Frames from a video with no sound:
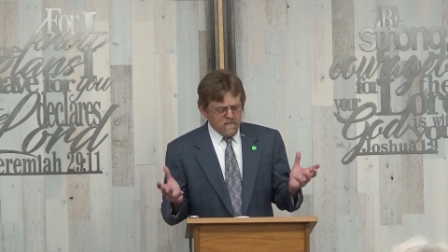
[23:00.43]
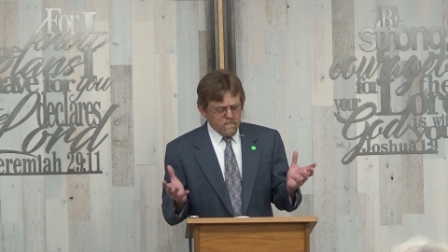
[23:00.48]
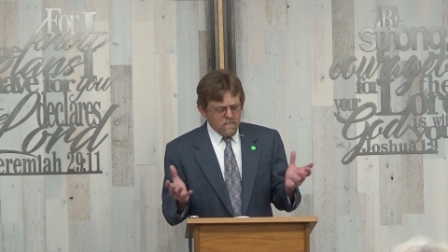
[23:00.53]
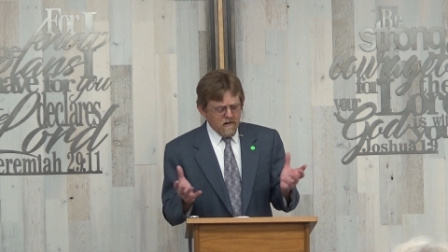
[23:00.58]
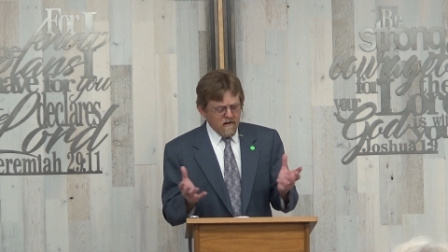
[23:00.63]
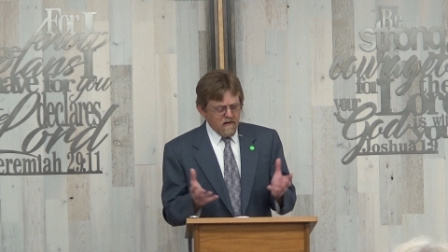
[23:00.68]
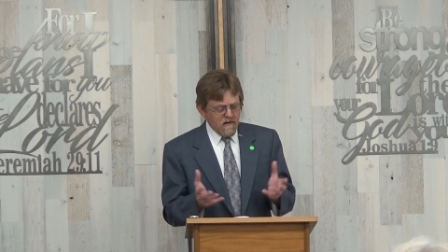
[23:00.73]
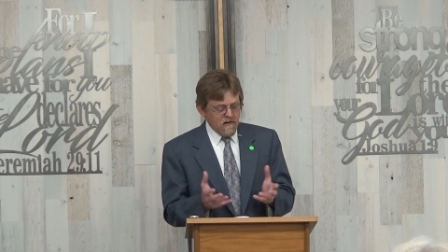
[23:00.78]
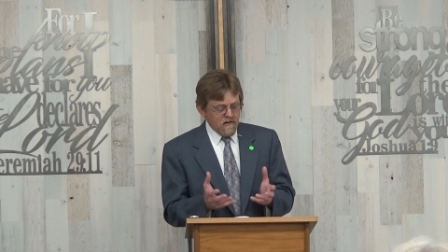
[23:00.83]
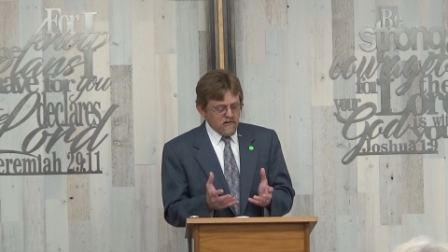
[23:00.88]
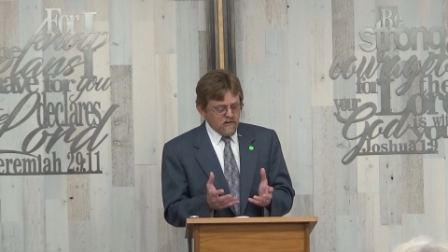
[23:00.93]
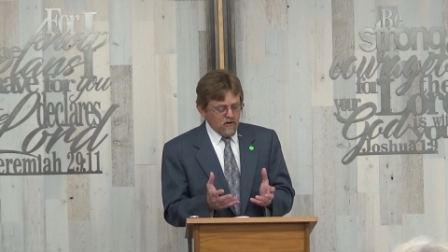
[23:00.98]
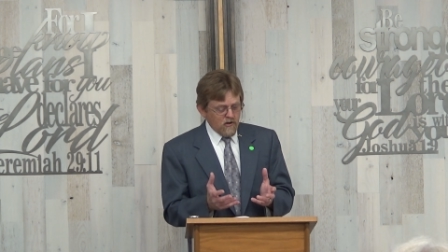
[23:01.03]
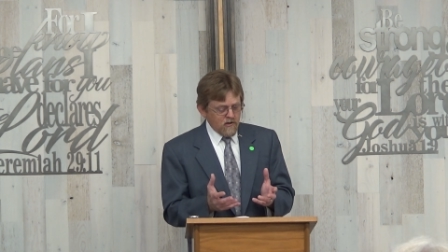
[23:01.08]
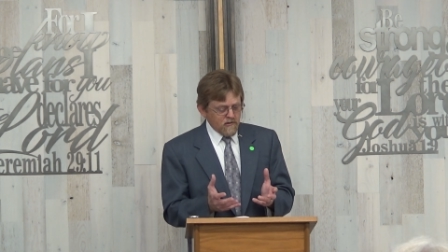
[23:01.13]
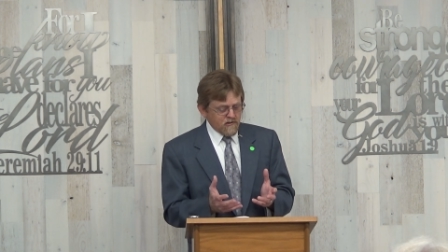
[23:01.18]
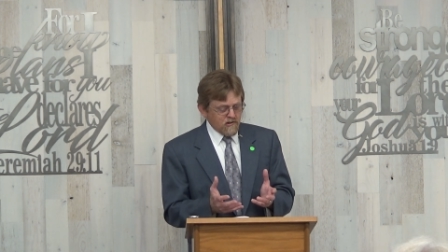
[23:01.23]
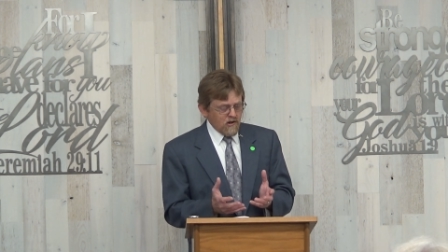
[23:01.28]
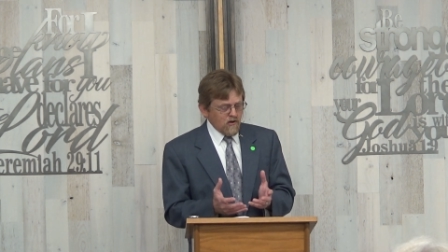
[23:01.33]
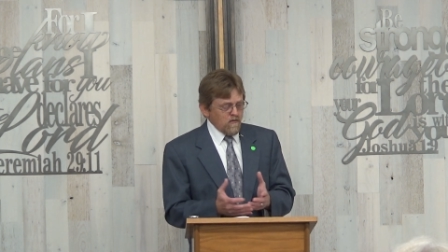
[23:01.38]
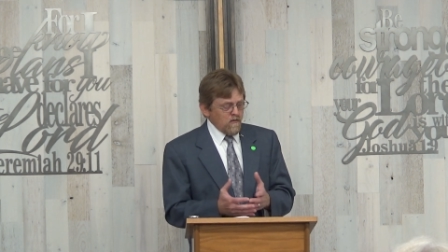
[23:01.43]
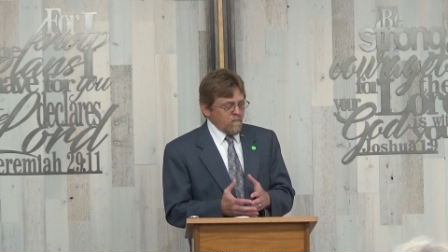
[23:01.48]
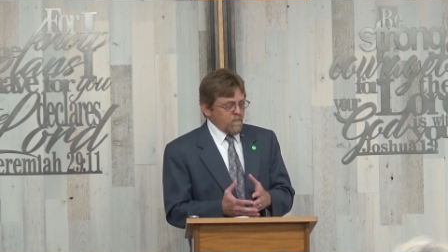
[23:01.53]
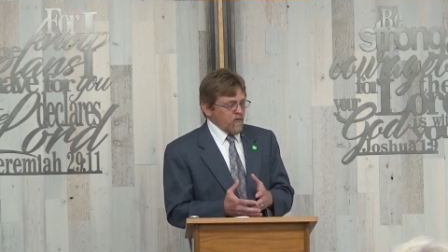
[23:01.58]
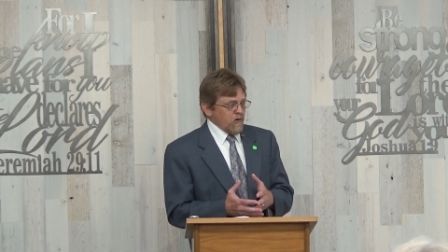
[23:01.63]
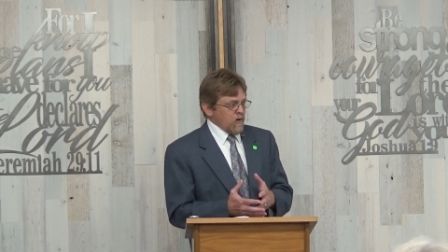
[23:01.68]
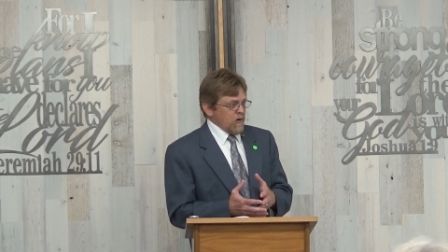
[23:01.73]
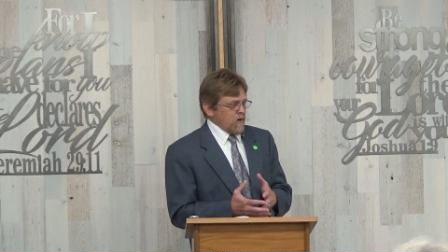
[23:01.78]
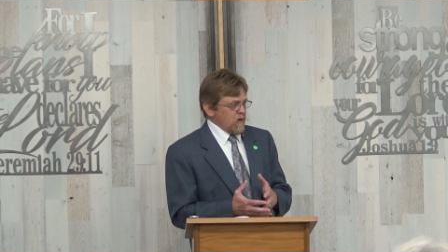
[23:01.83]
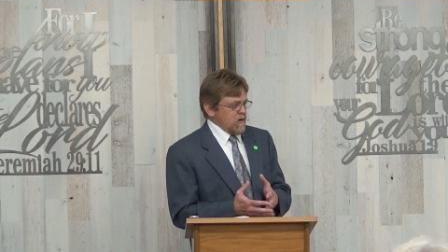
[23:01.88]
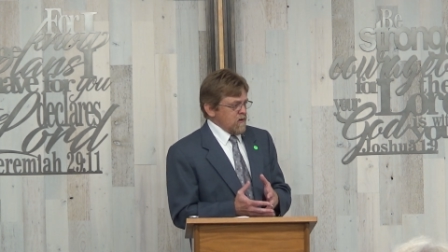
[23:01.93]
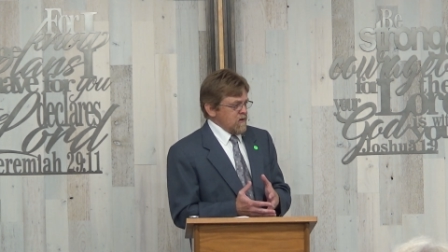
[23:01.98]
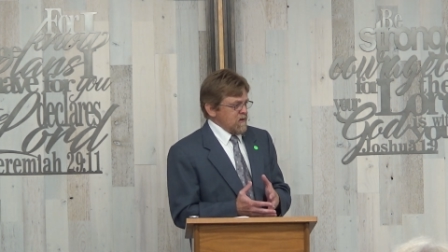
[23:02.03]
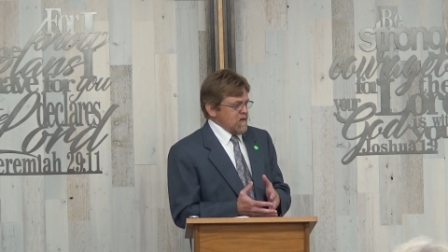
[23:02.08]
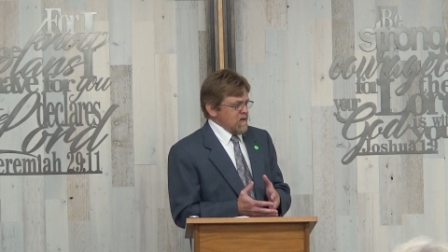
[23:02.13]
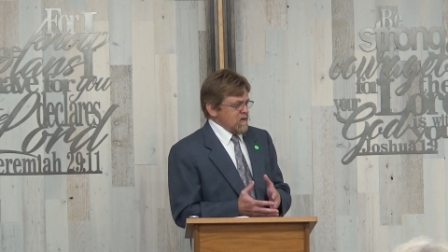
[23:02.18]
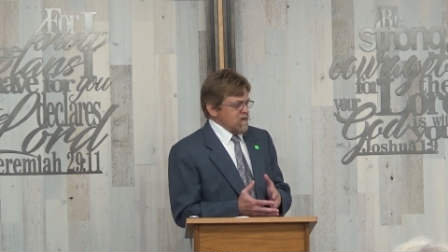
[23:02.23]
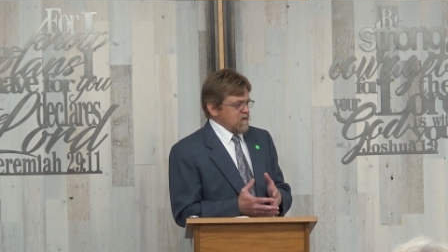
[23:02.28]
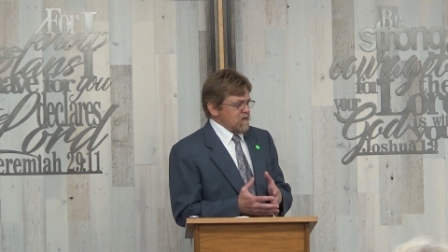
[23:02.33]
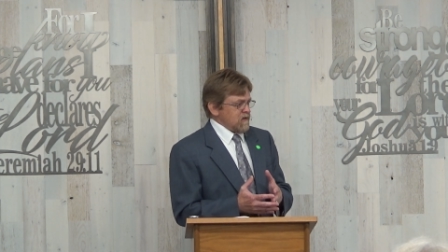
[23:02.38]
but it is also a bird
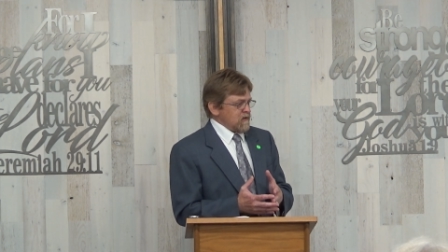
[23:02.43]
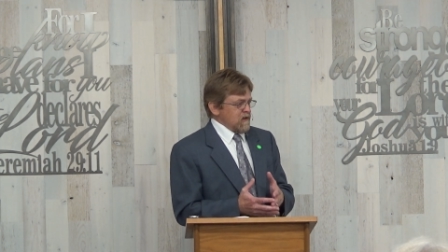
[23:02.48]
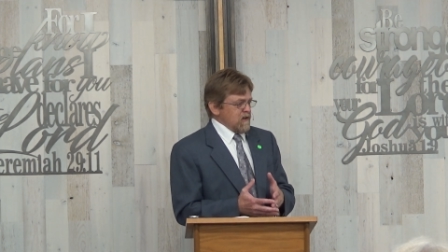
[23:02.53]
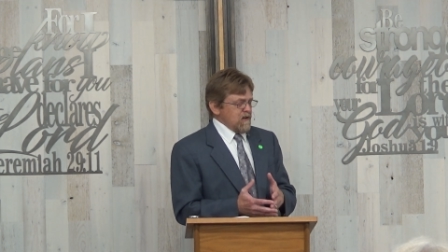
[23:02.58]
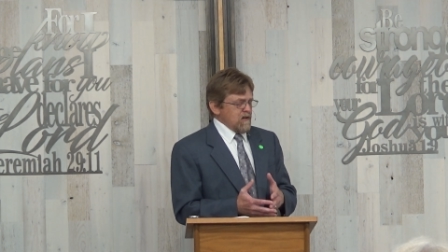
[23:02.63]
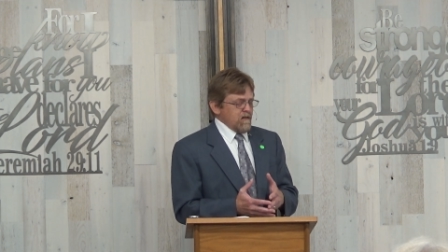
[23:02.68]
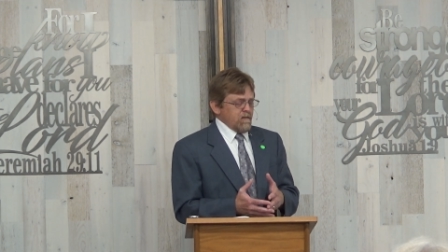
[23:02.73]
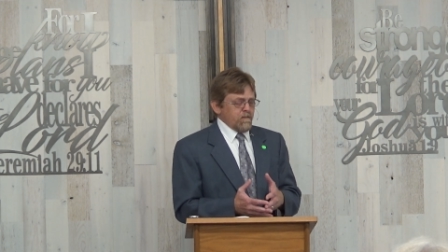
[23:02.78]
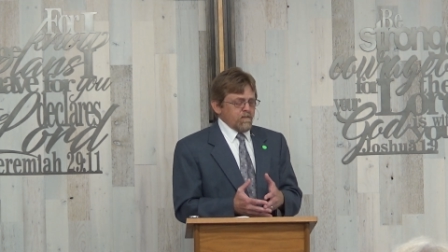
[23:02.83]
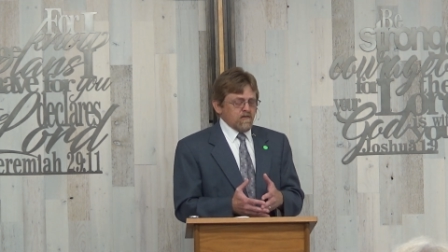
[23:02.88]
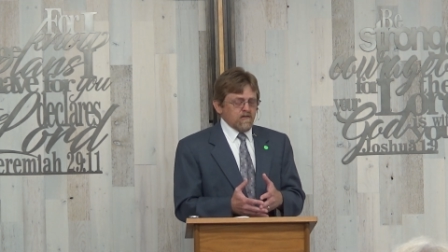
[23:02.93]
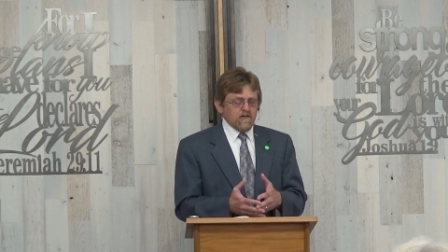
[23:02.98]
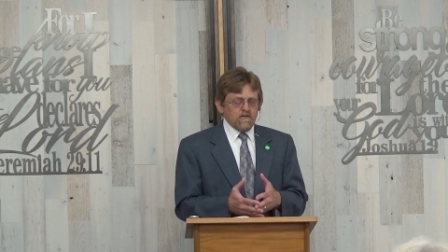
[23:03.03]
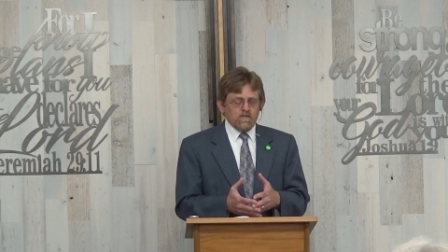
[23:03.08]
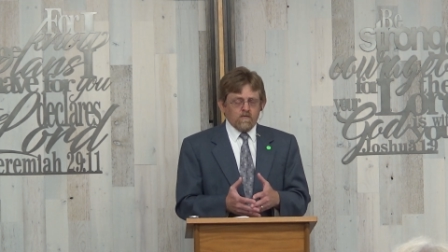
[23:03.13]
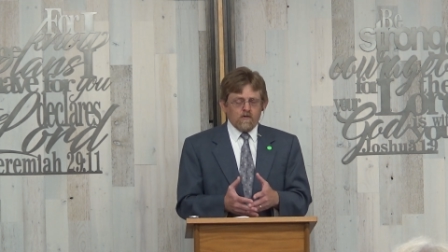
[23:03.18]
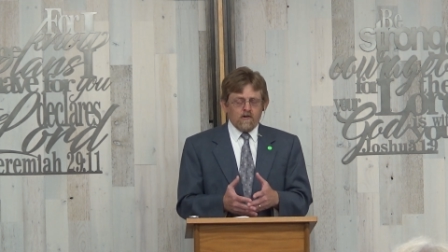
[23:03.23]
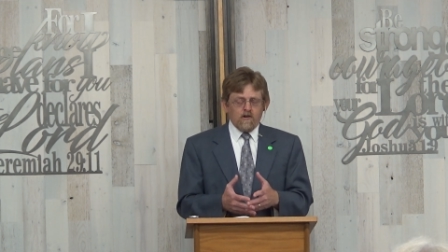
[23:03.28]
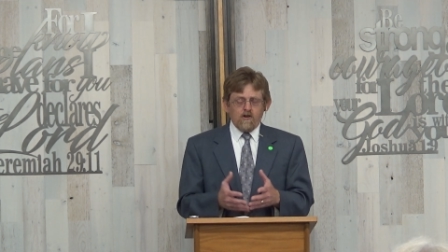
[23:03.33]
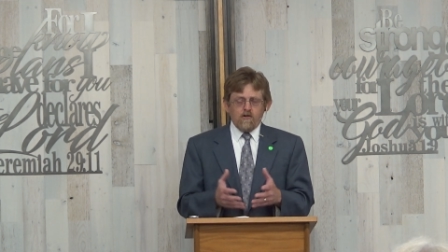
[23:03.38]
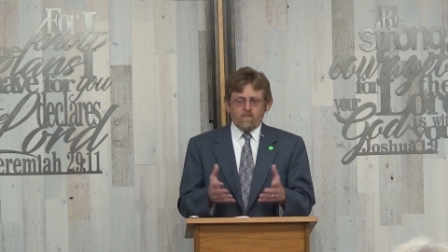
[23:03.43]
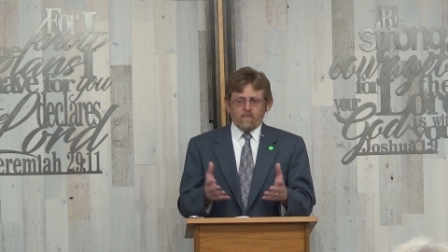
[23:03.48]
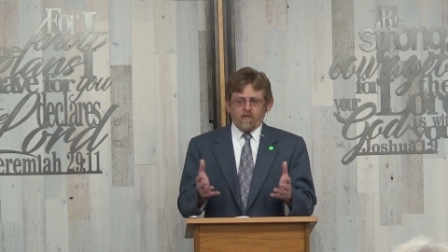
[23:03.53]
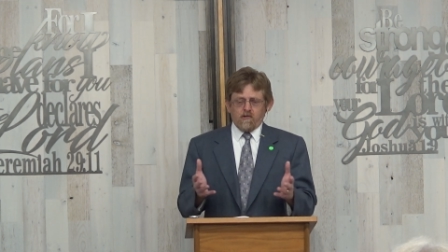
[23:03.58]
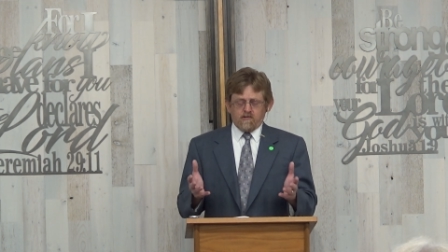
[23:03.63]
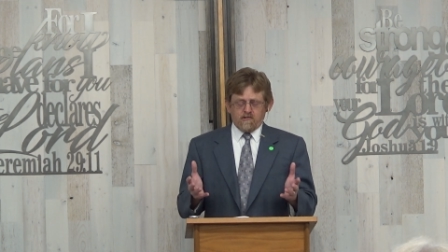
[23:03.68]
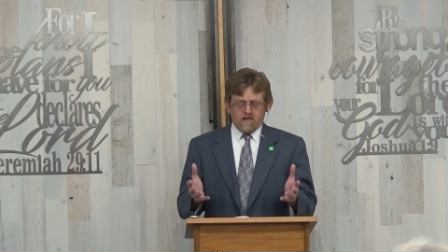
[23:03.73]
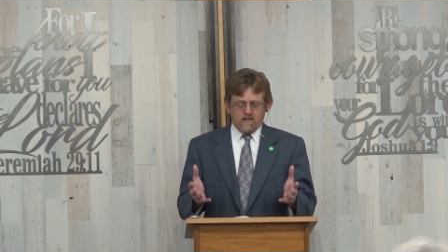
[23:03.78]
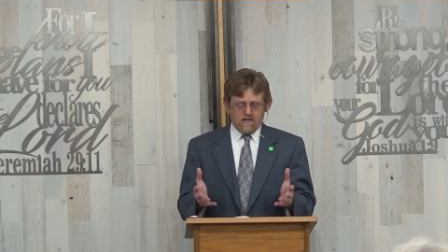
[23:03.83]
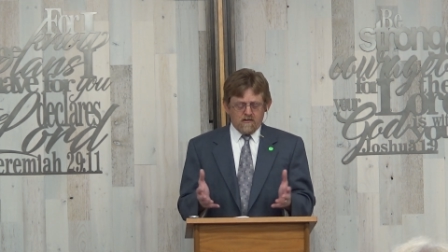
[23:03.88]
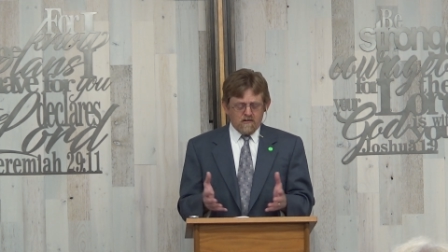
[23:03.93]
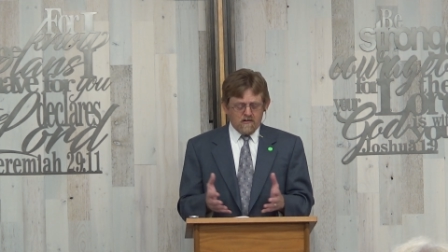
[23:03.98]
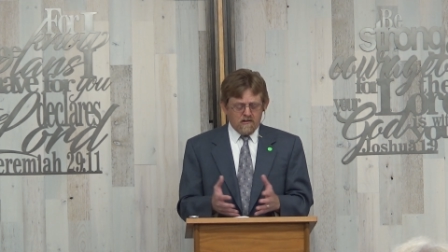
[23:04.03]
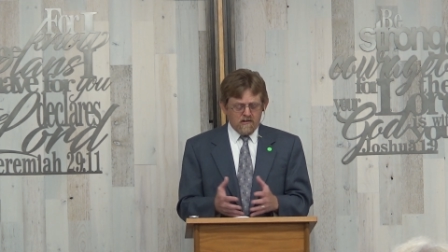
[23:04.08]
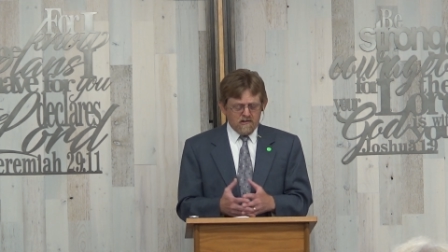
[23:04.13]
that lives where no person could